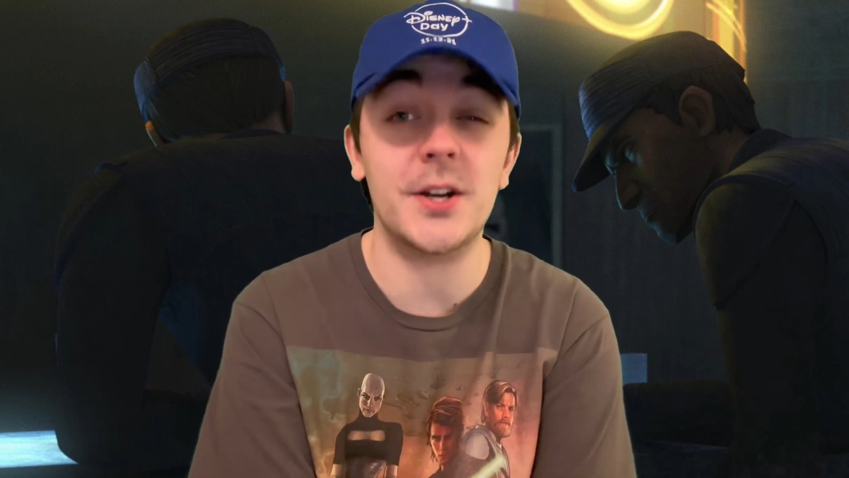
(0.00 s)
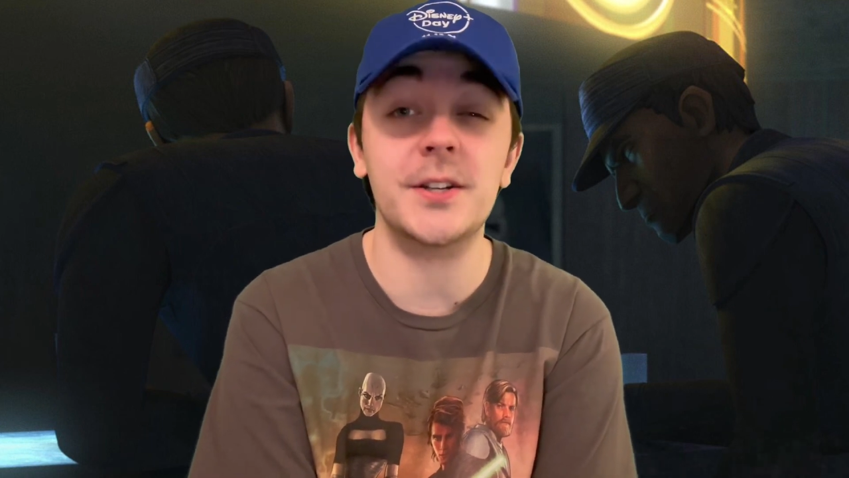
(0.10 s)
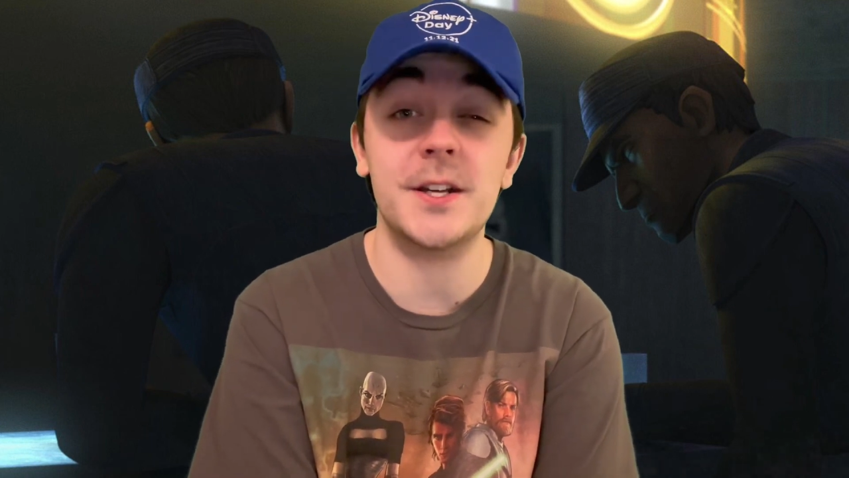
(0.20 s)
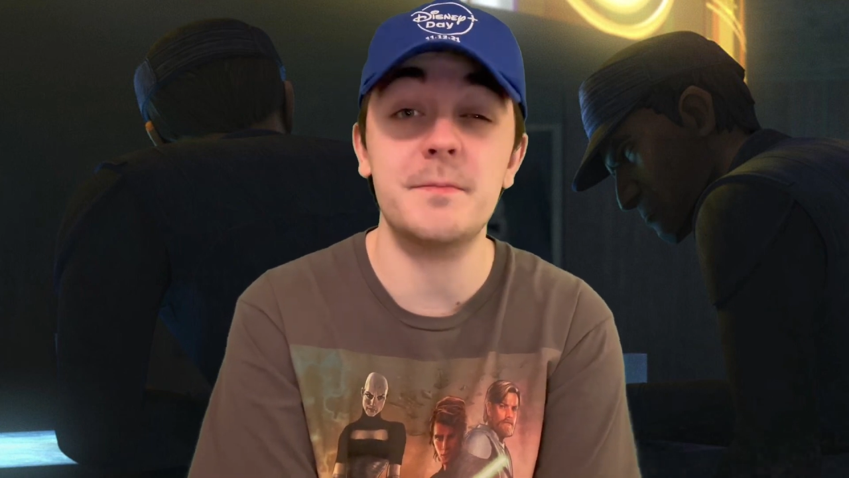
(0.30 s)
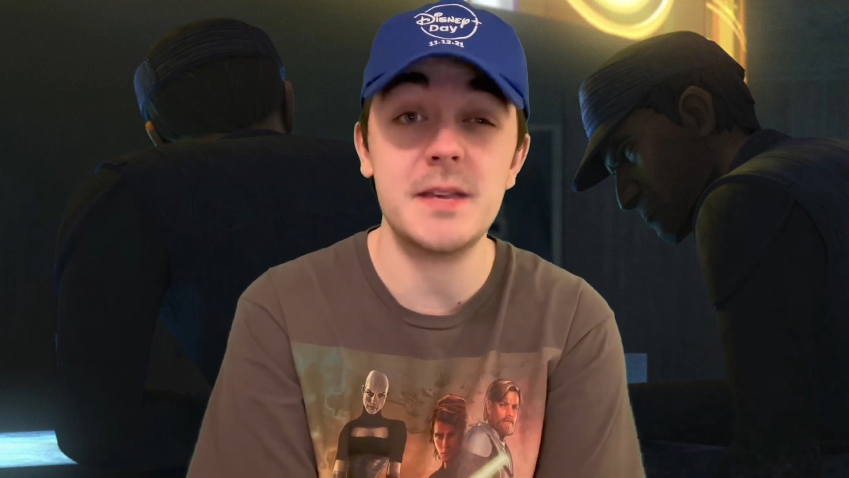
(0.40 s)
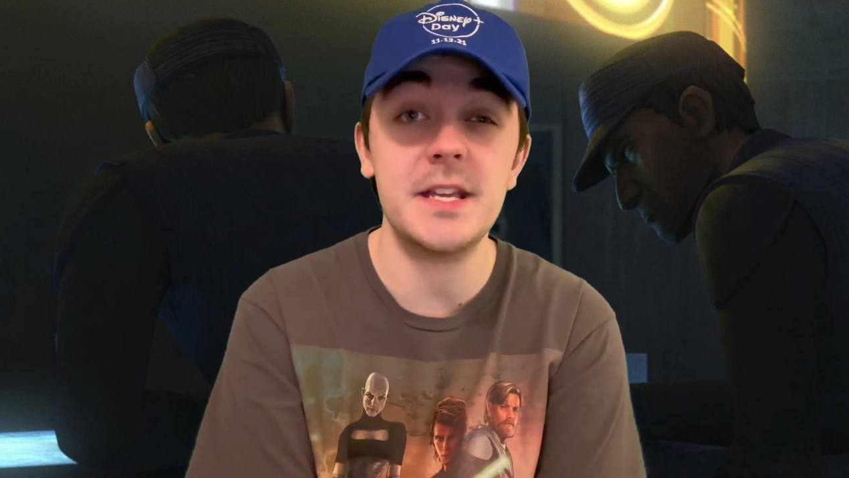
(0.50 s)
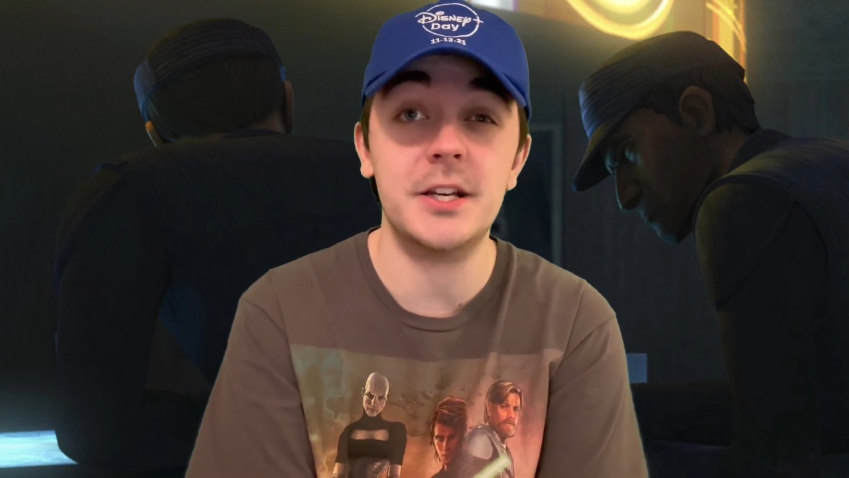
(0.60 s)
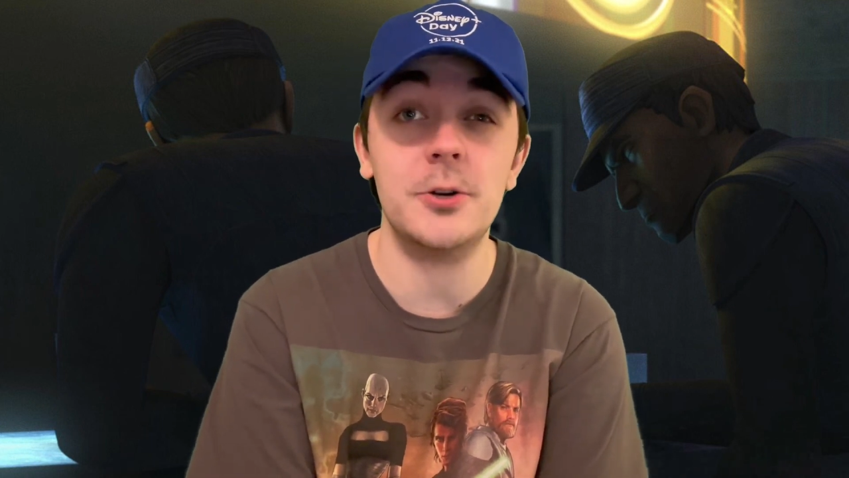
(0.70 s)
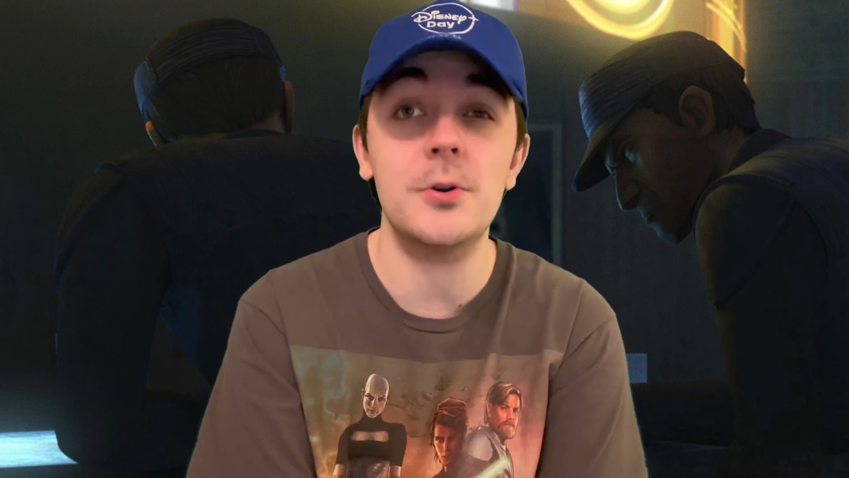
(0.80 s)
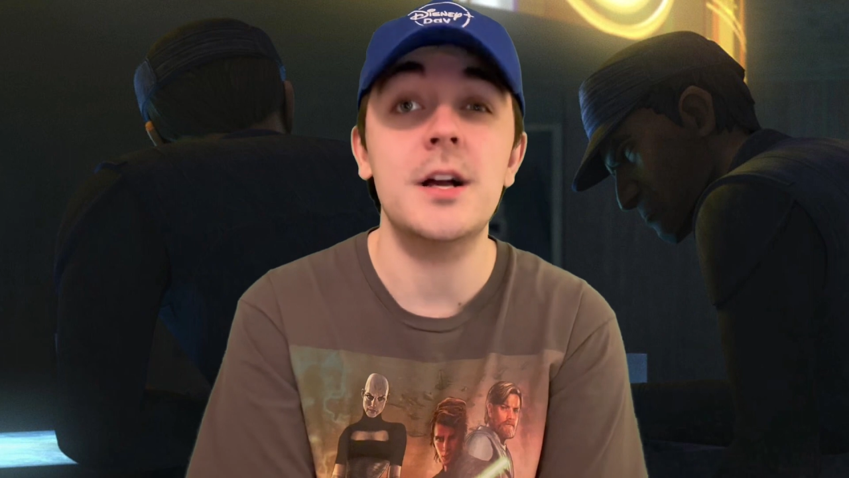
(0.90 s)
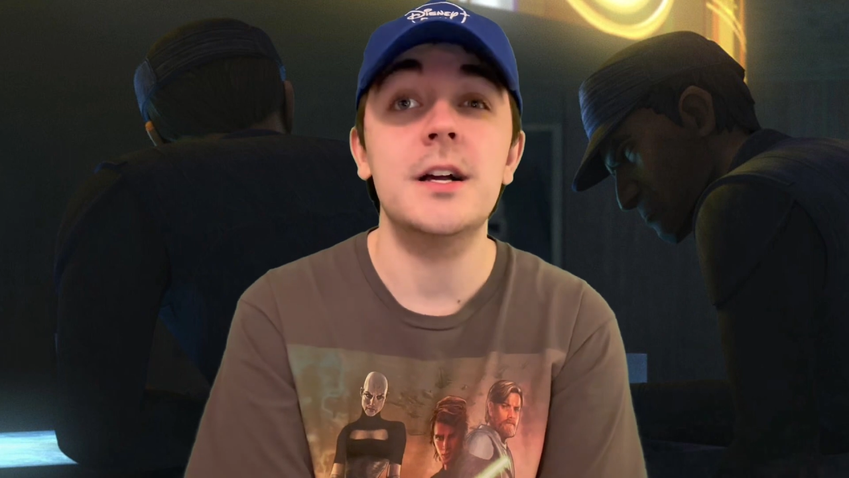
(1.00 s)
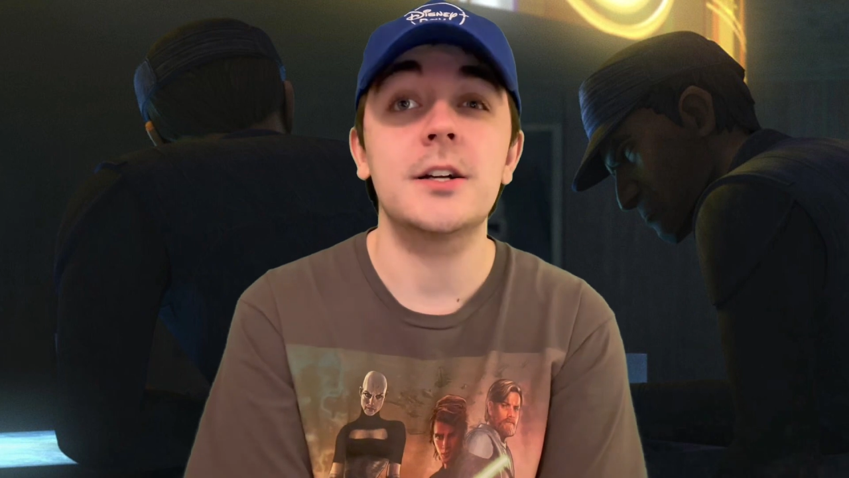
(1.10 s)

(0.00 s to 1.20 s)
on Kamino